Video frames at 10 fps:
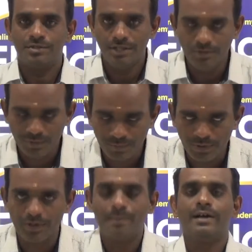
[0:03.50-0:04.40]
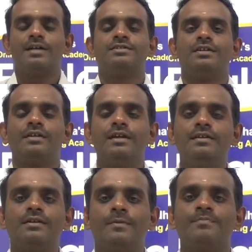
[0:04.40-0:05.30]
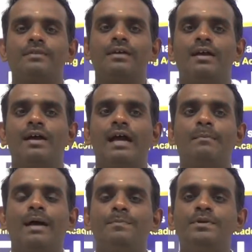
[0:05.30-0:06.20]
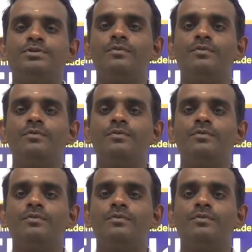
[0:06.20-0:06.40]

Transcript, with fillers: Sri Guru Namaha children, I am happy